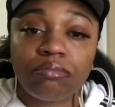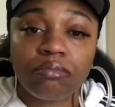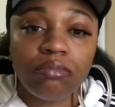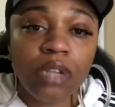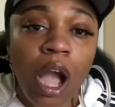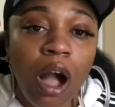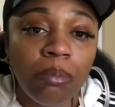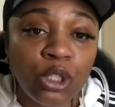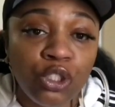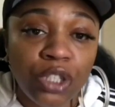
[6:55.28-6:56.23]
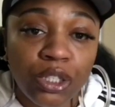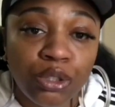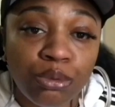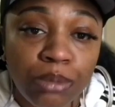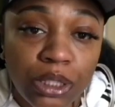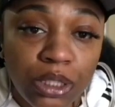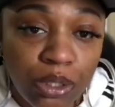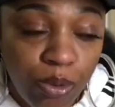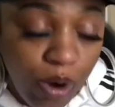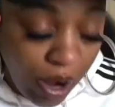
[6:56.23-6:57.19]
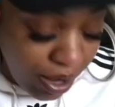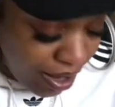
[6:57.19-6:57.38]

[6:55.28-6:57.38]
I almost drank too much of the water.